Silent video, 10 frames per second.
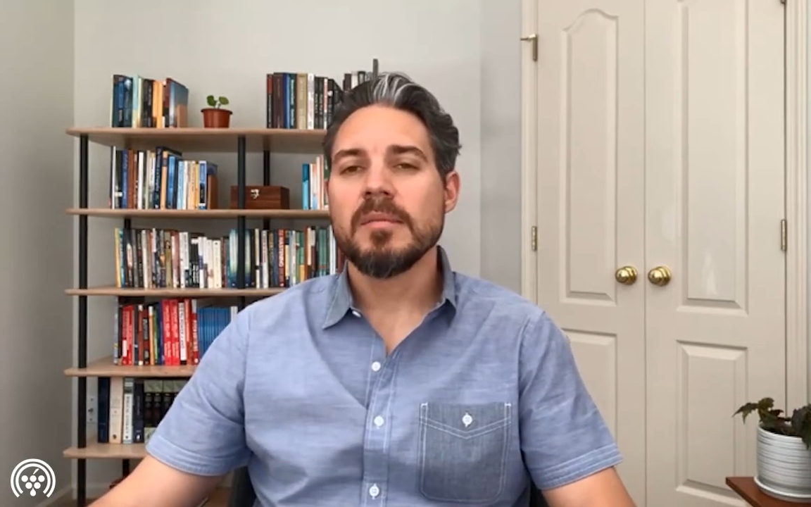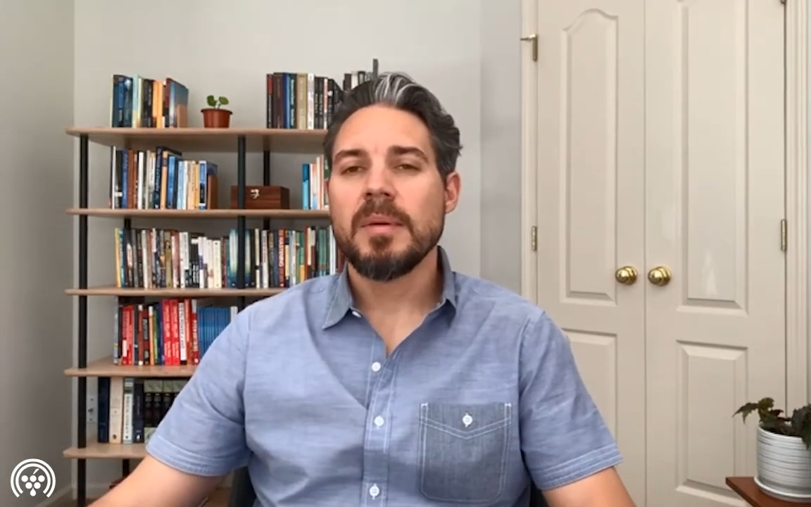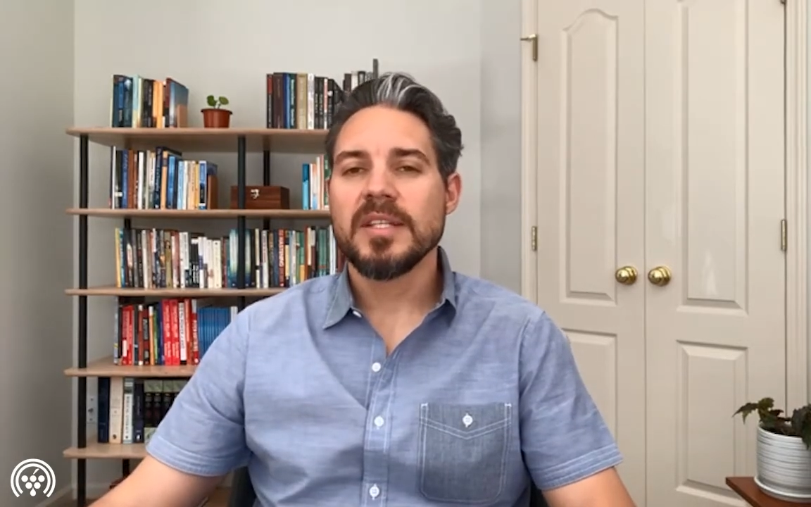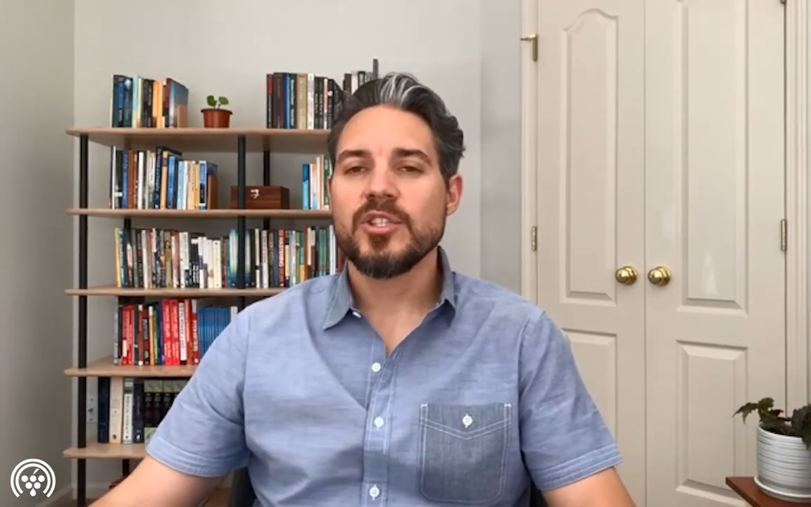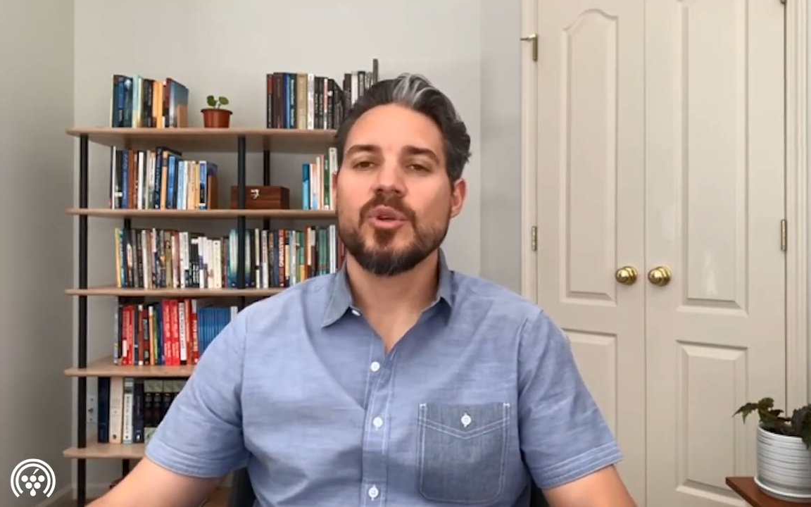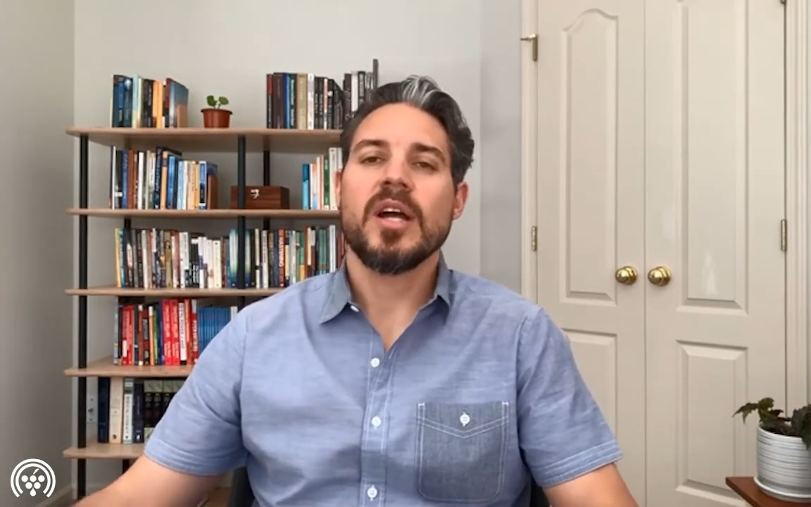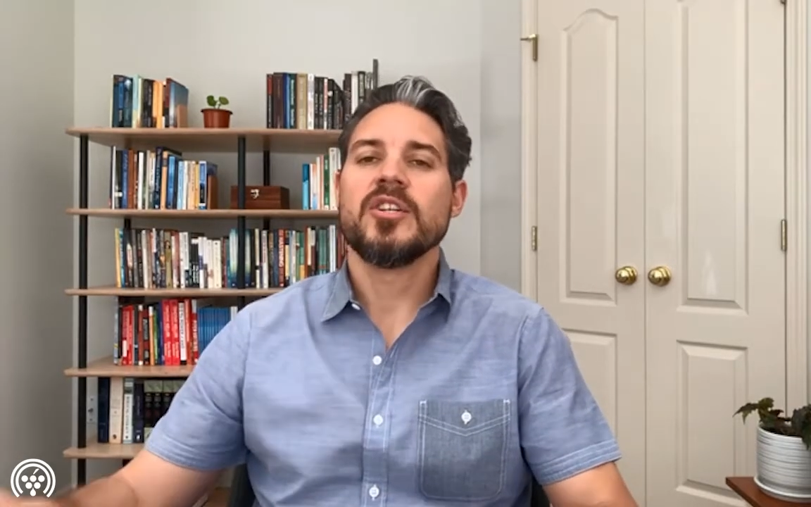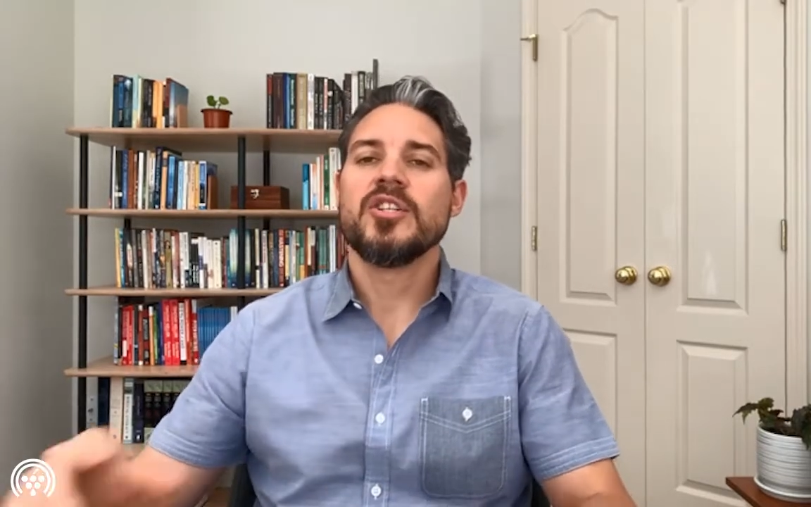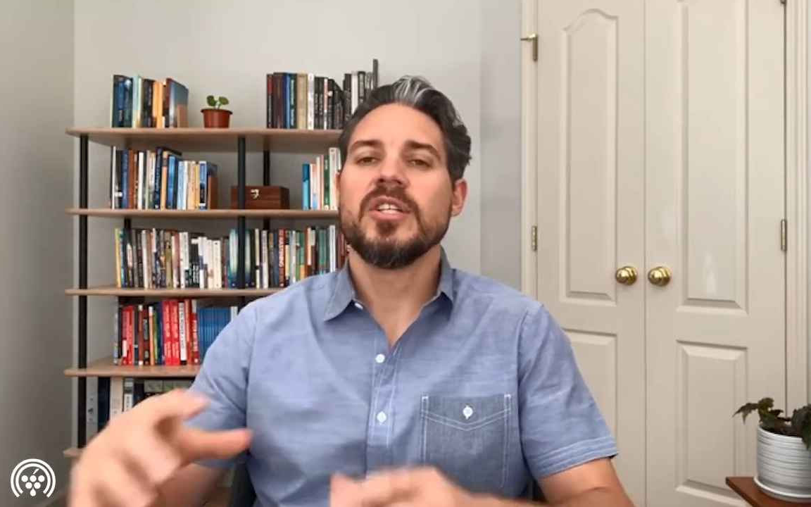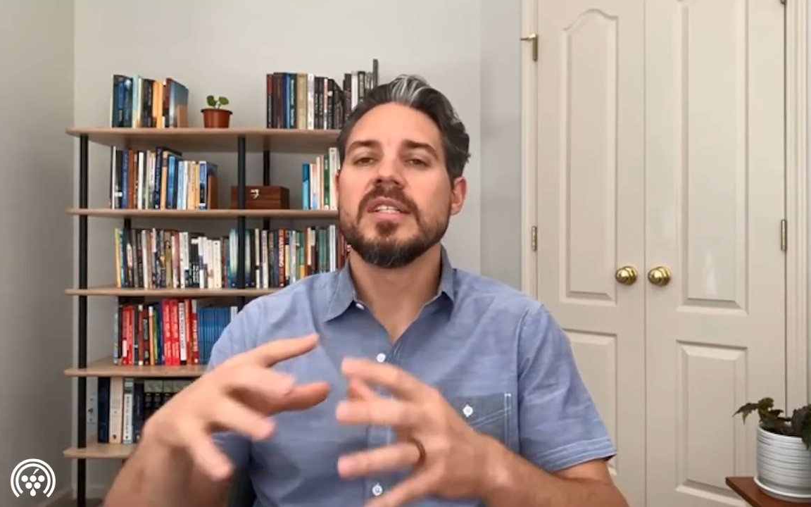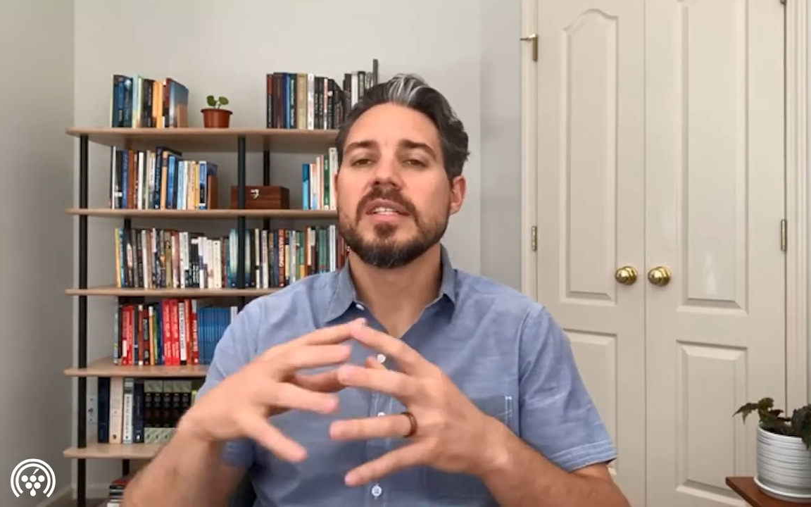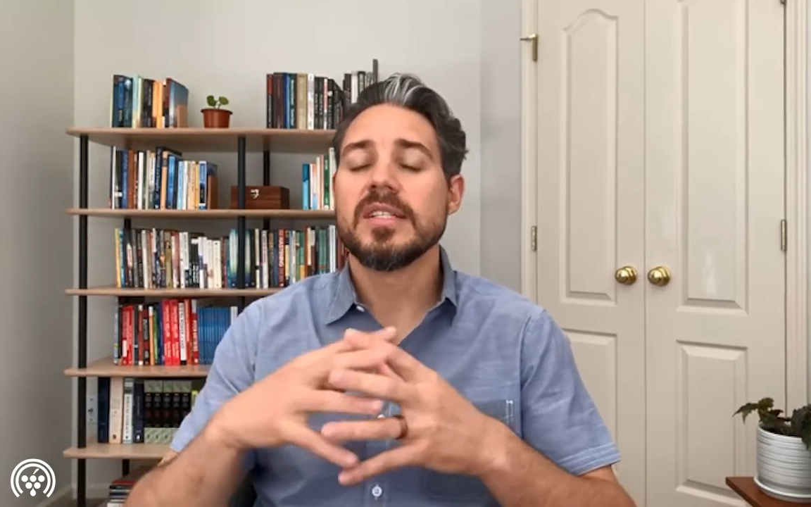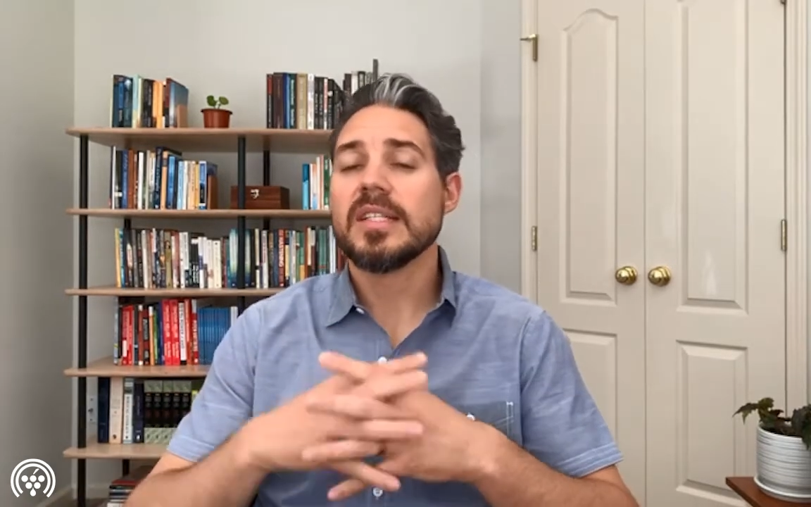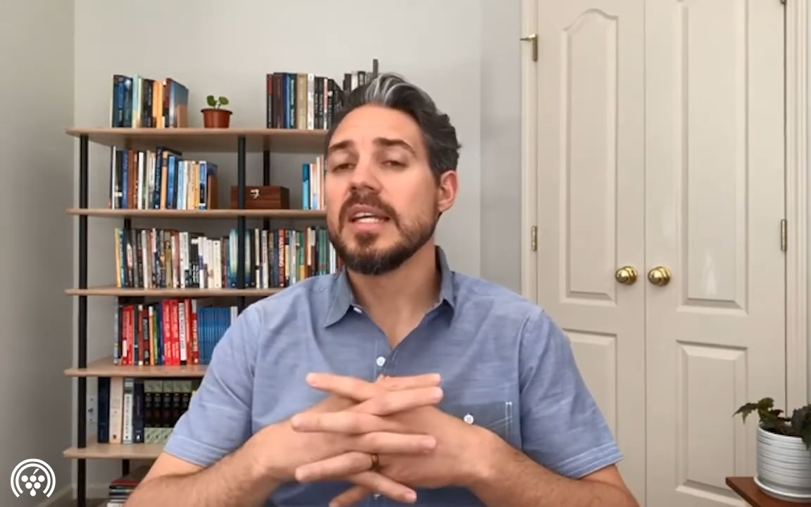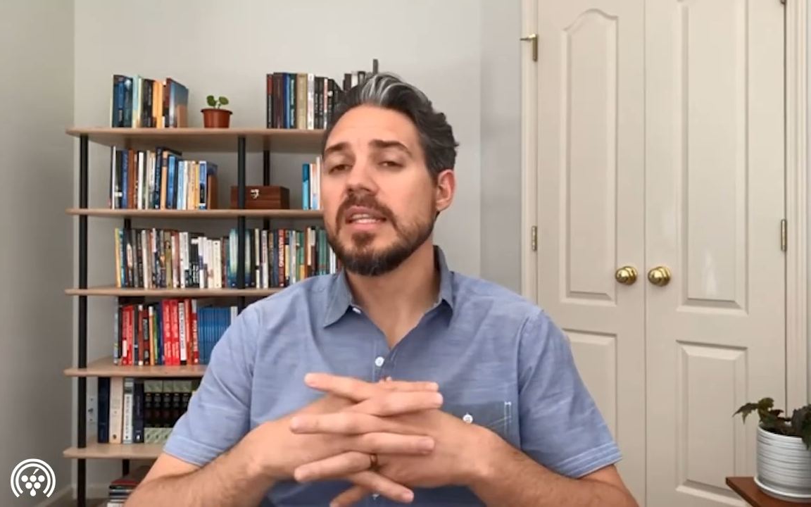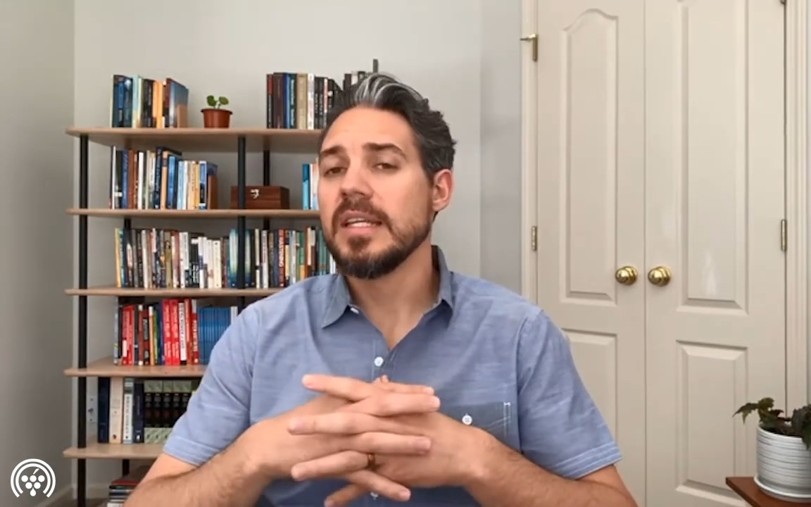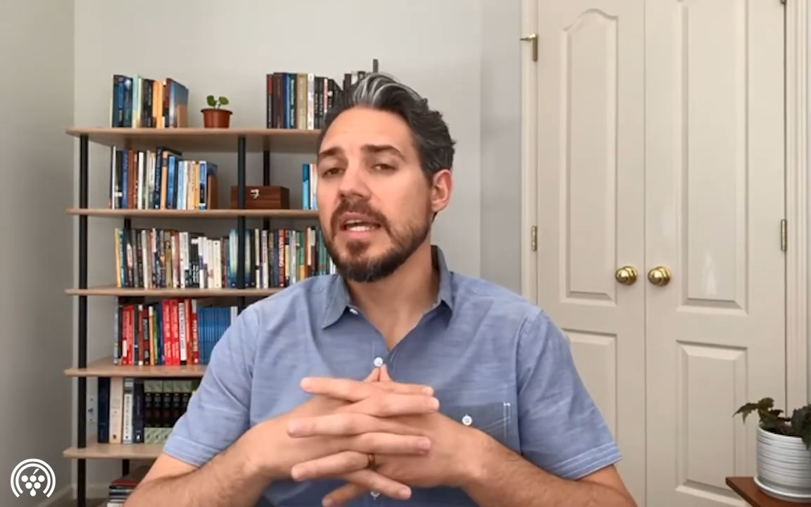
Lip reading: best strategy is to stay in the